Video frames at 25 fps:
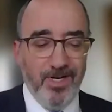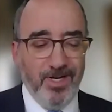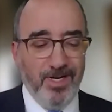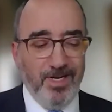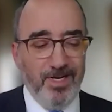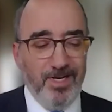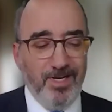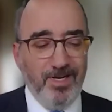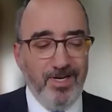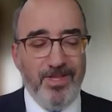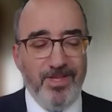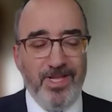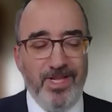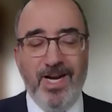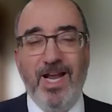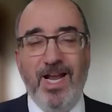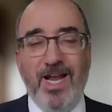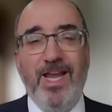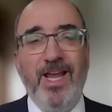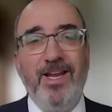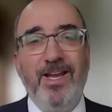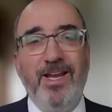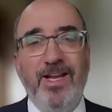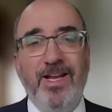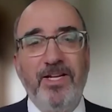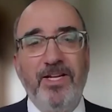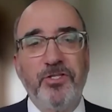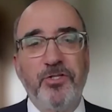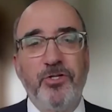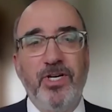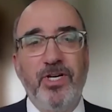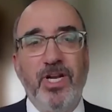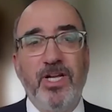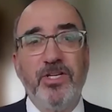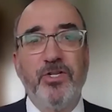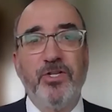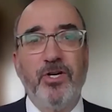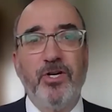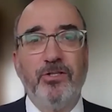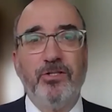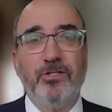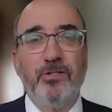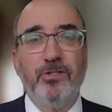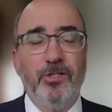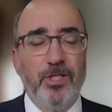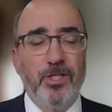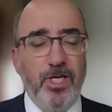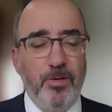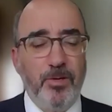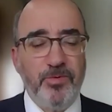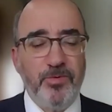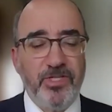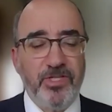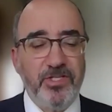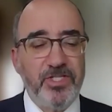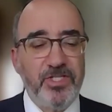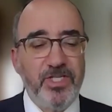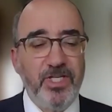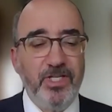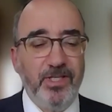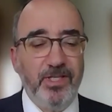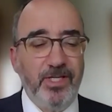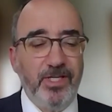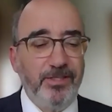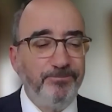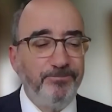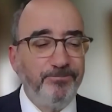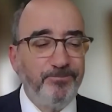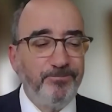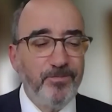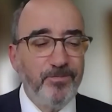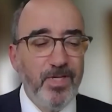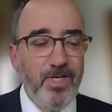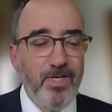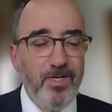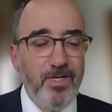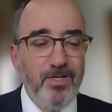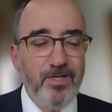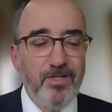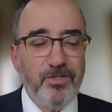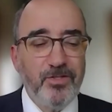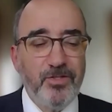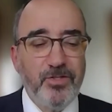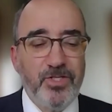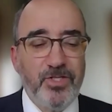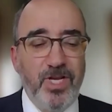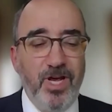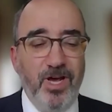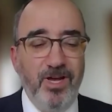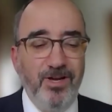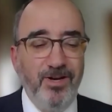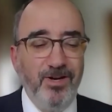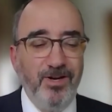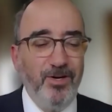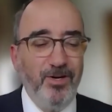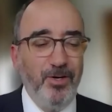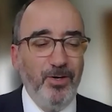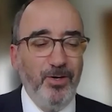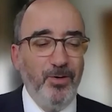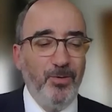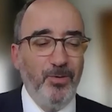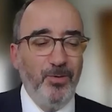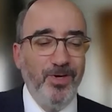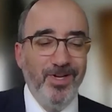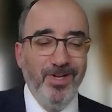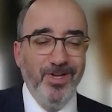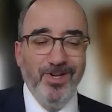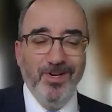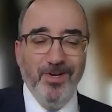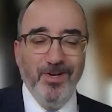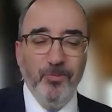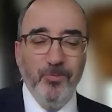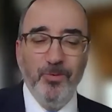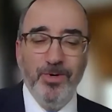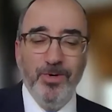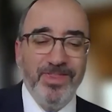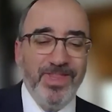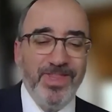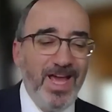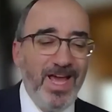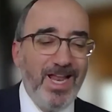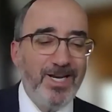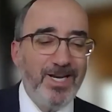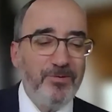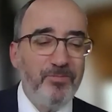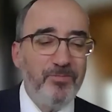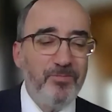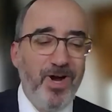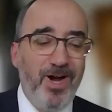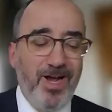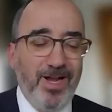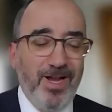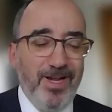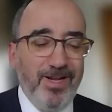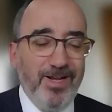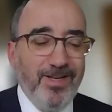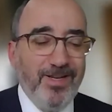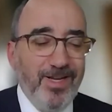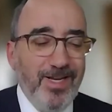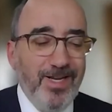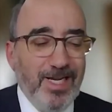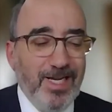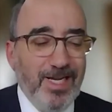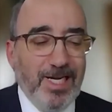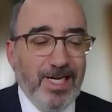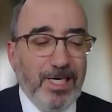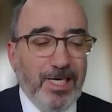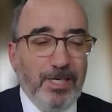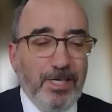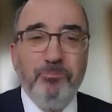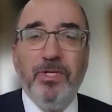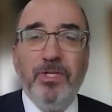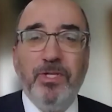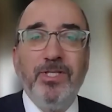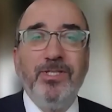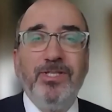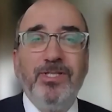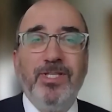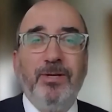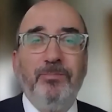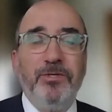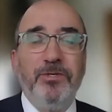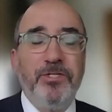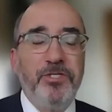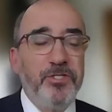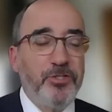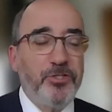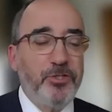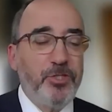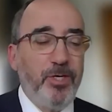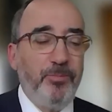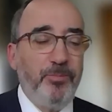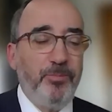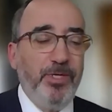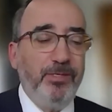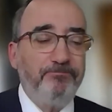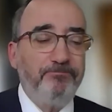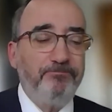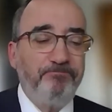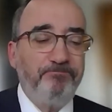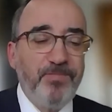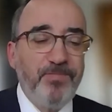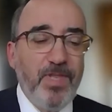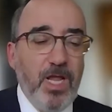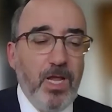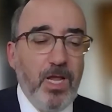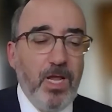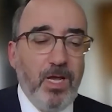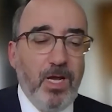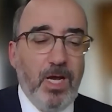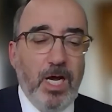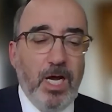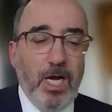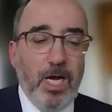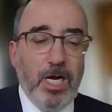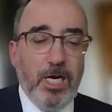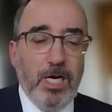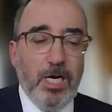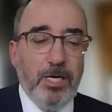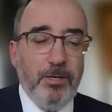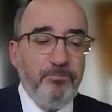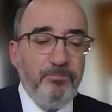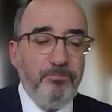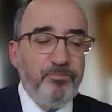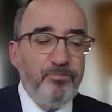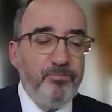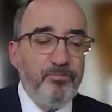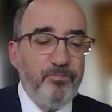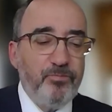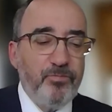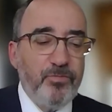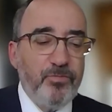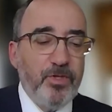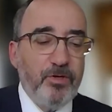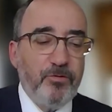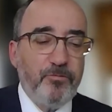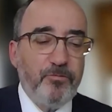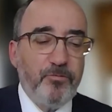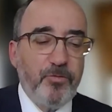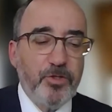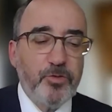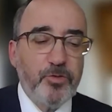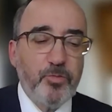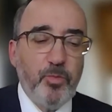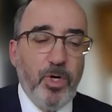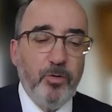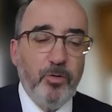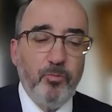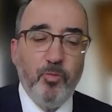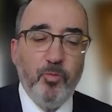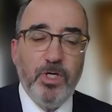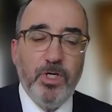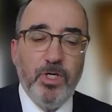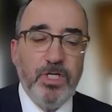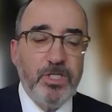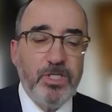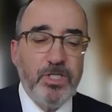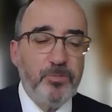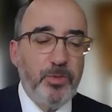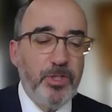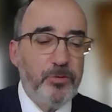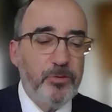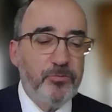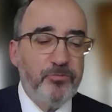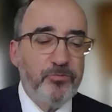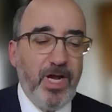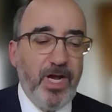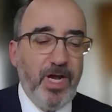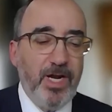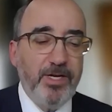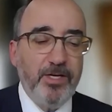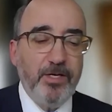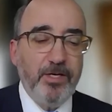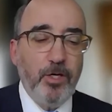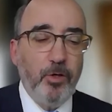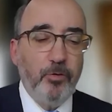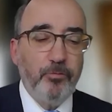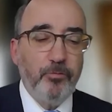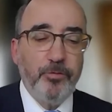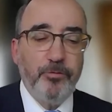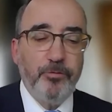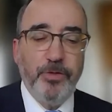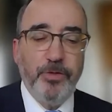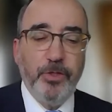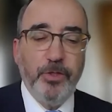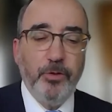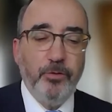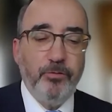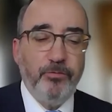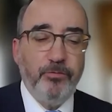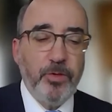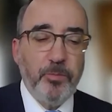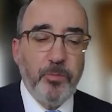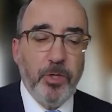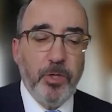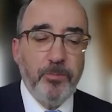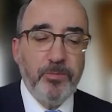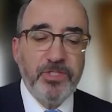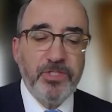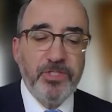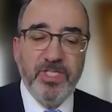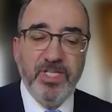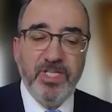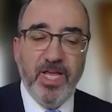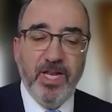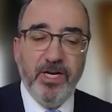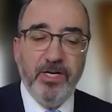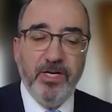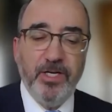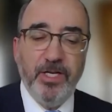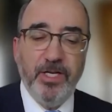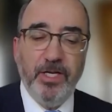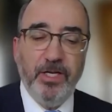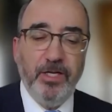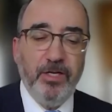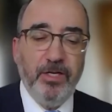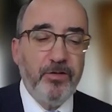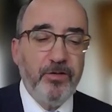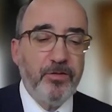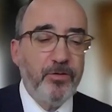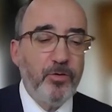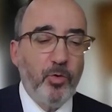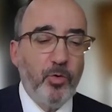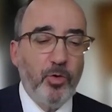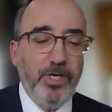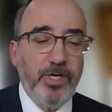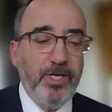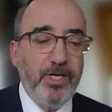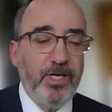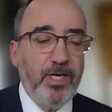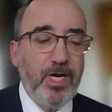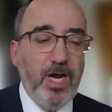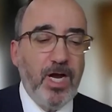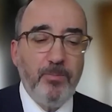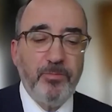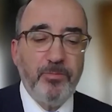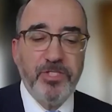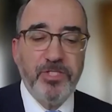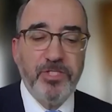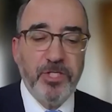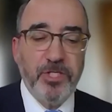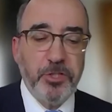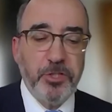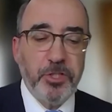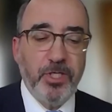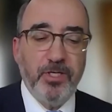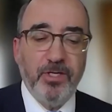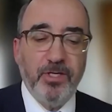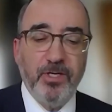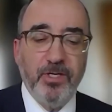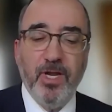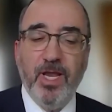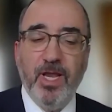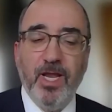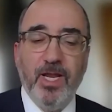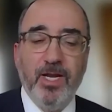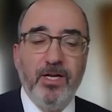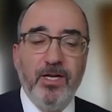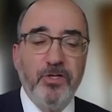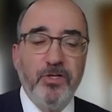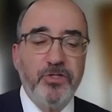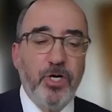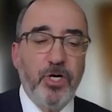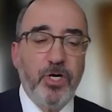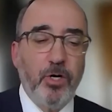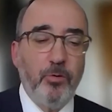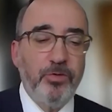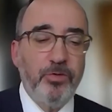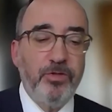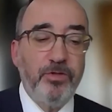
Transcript: that I can't answer and I start to look up at the ceiling. So with that in mind, let me just jump in. The first one was, please provide an overview of the purpose of the entity, authority, composition. And I'll start with